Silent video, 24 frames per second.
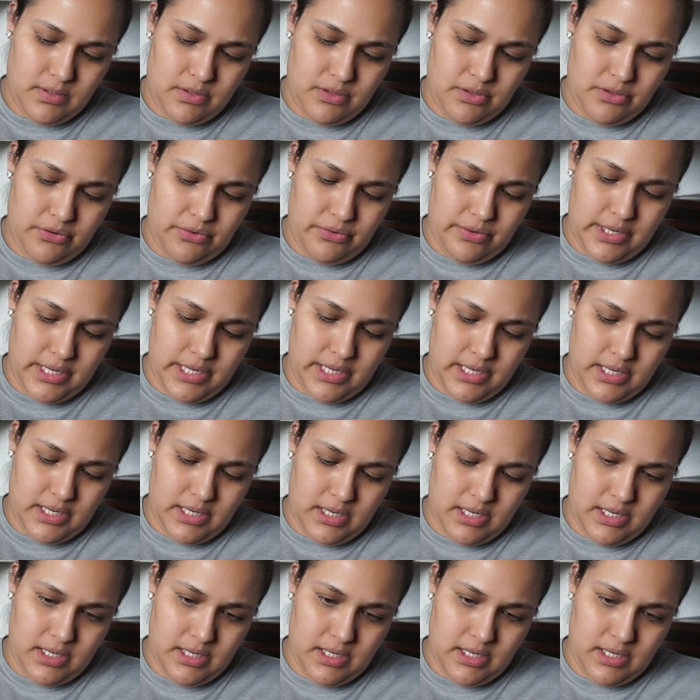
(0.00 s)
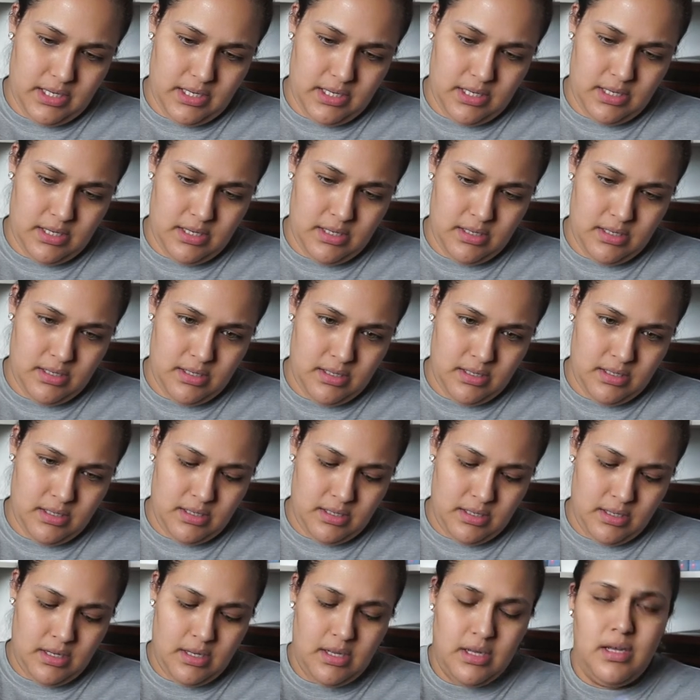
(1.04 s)
3.
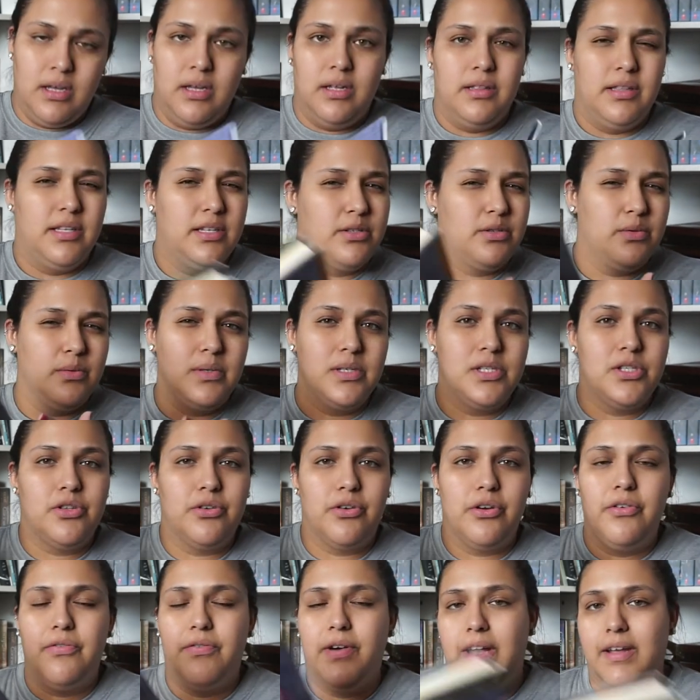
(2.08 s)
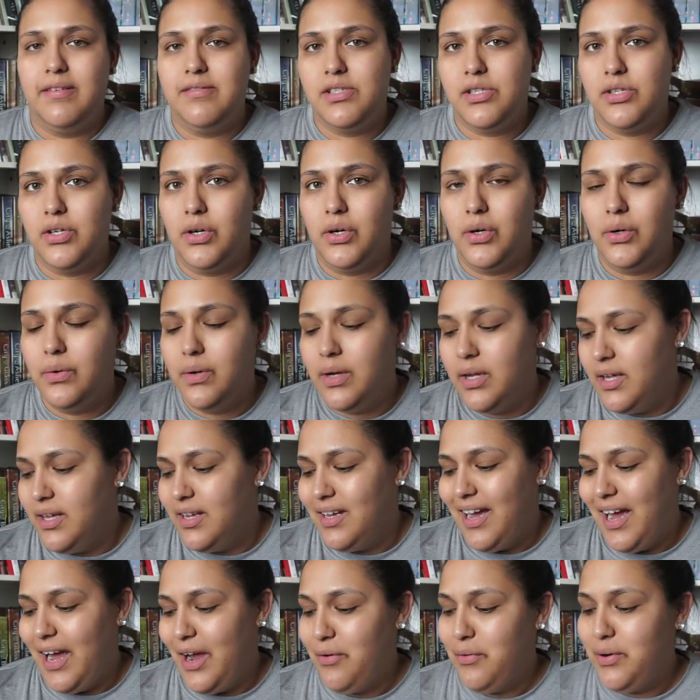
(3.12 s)
This one was 305. So
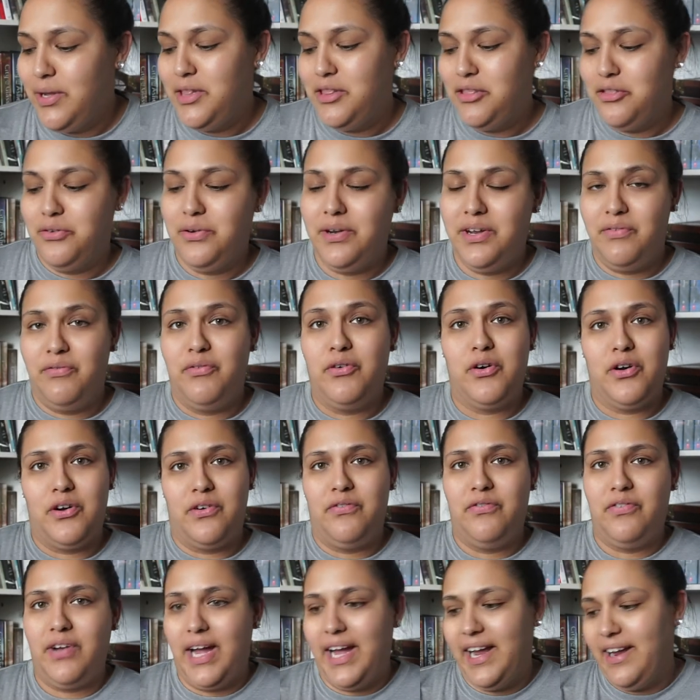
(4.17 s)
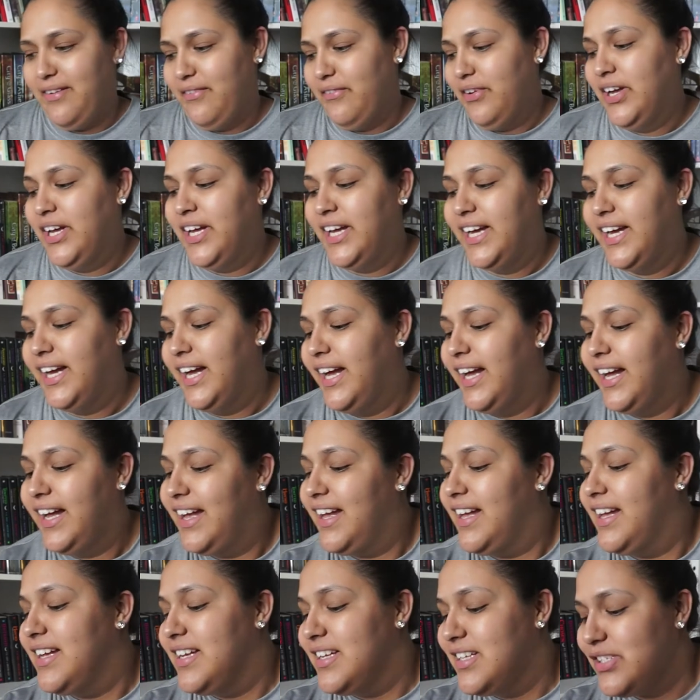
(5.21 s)
I went 3, 4, 5.
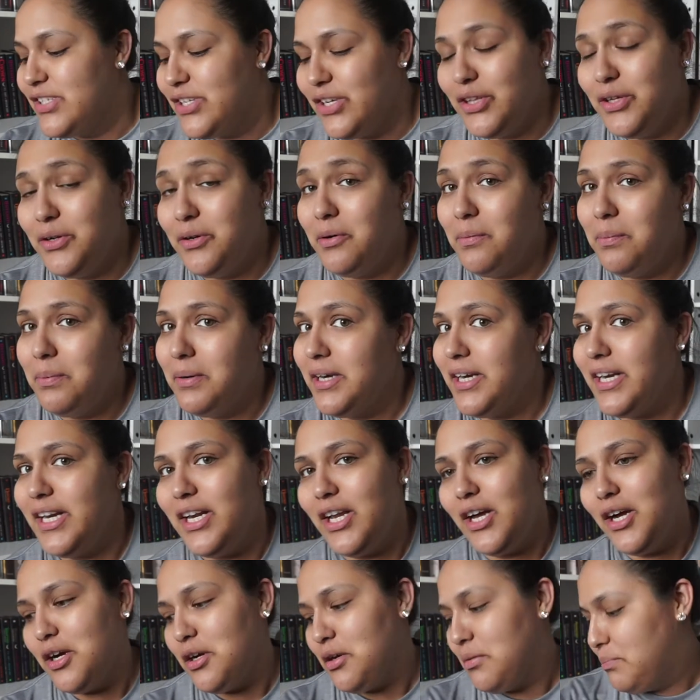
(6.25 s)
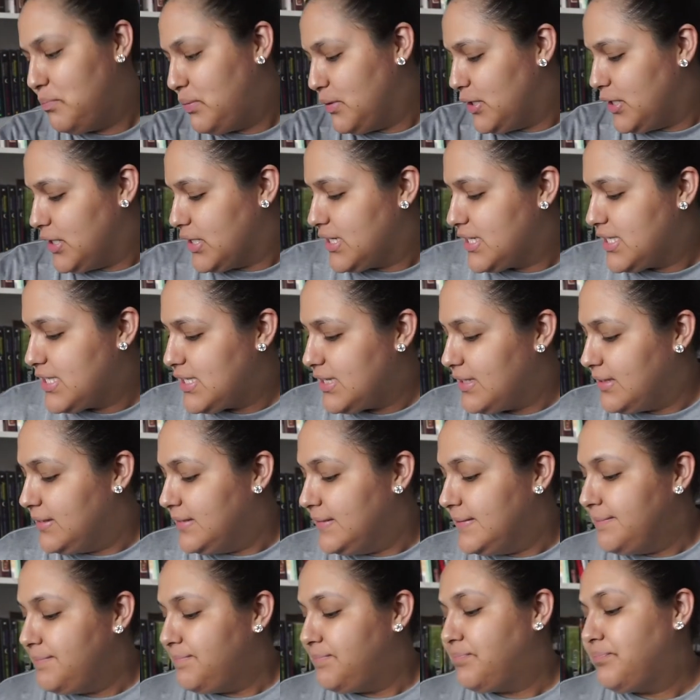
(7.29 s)
So they were pretty long books.
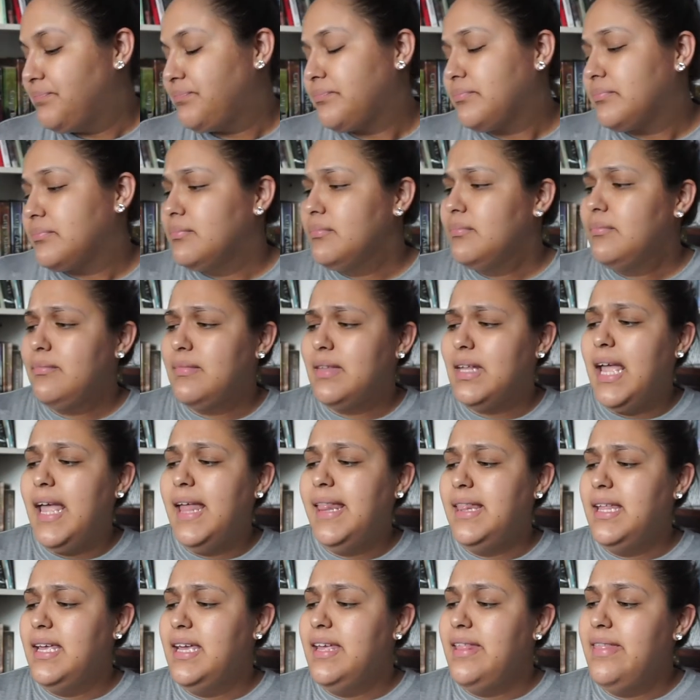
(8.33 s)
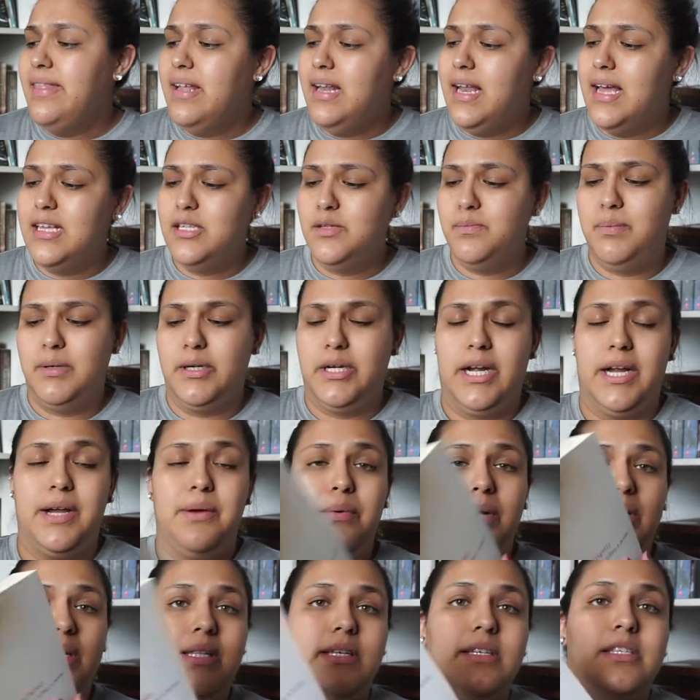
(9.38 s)
And then the last book I
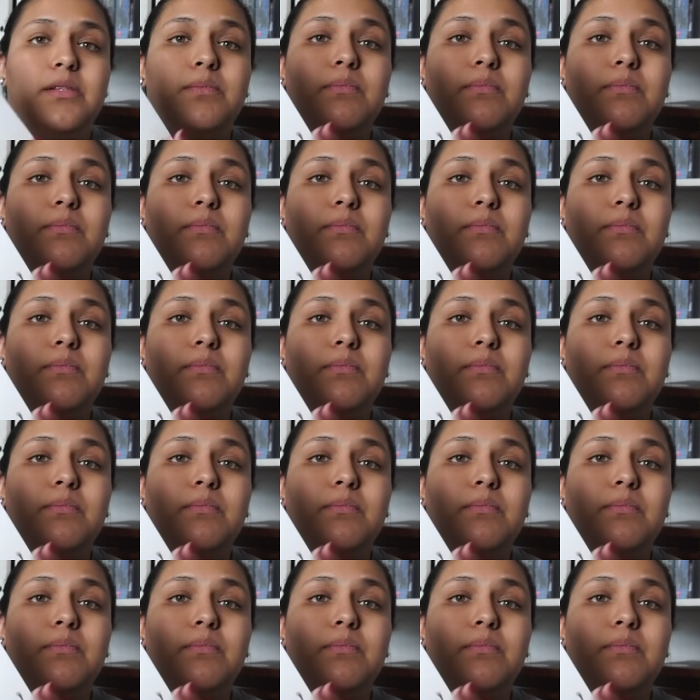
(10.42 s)
read this